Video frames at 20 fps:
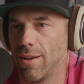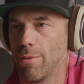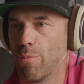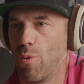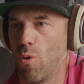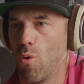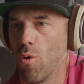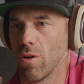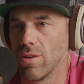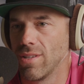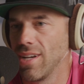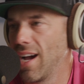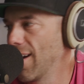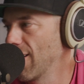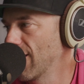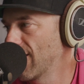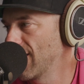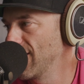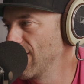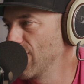poor
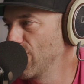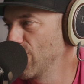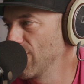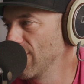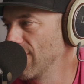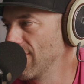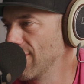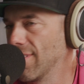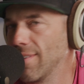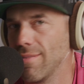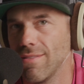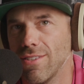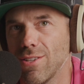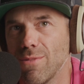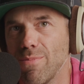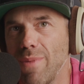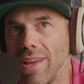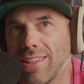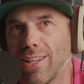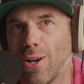tire conditions and
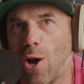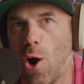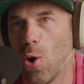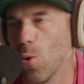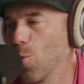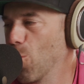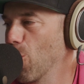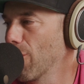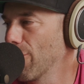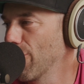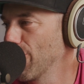just make the car work